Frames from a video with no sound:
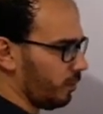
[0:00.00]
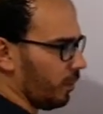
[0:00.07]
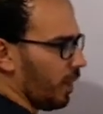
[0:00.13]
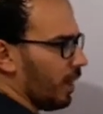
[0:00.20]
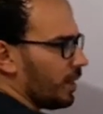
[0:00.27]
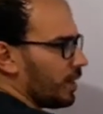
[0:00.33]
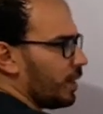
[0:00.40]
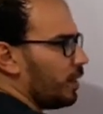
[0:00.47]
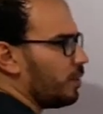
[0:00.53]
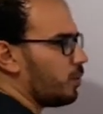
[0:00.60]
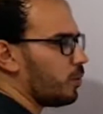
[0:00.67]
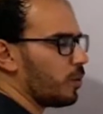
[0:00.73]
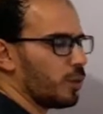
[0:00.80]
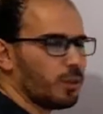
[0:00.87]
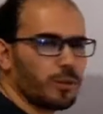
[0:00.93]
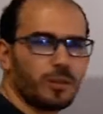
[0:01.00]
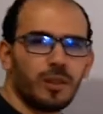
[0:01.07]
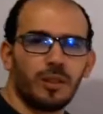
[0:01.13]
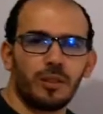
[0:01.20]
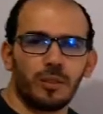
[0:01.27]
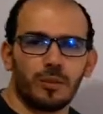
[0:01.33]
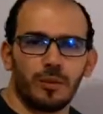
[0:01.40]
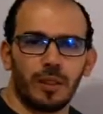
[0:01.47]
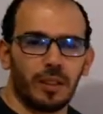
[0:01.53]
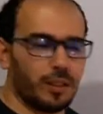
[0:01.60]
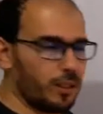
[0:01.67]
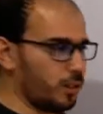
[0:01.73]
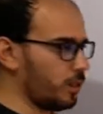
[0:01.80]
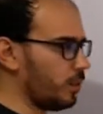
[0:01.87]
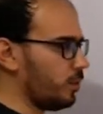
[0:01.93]
asking for your teacher of
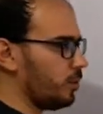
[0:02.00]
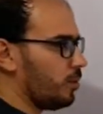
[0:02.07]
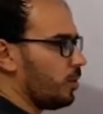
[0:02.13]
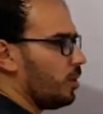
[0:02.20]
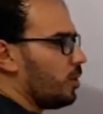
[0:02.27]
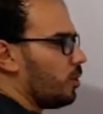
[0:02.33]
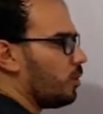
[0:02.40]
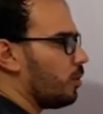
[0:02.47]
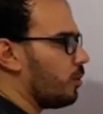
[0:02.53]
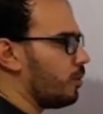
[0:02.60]
English, and your teacher